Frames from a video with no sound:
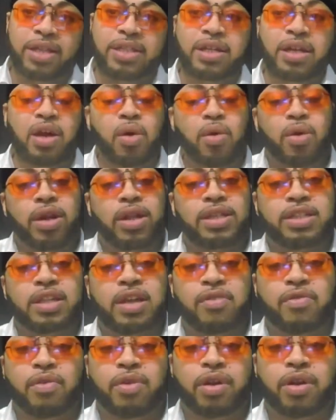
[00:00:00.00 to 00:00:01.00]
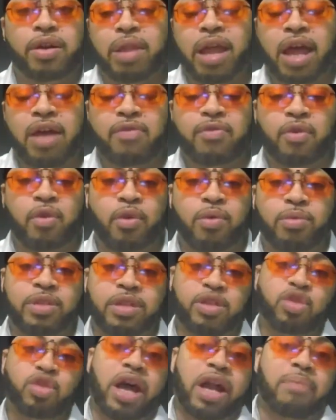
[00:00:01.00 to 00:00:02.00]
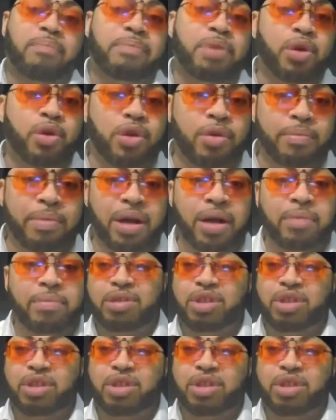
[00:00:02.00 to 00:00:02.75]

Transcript: to go to these different platforms and try to build them up,